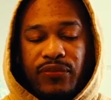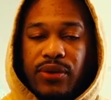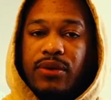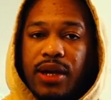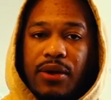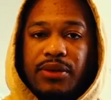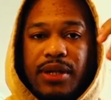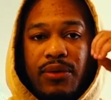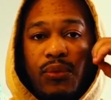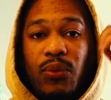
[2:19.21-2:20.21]
figured out
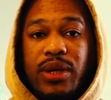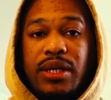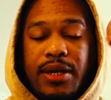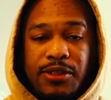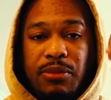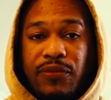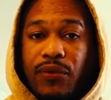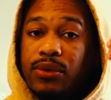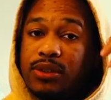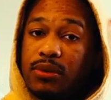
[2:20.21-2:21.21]
that we need to be
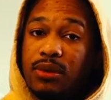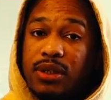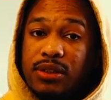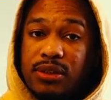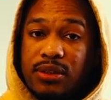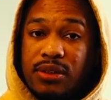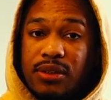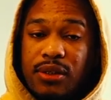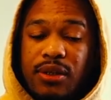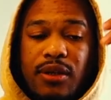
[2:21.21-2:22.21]
focused on us.
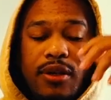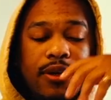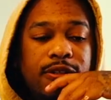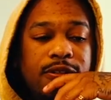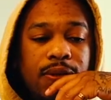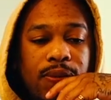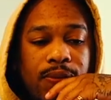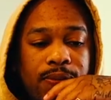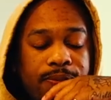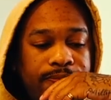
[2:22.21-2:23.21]

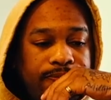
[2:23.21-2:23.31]
So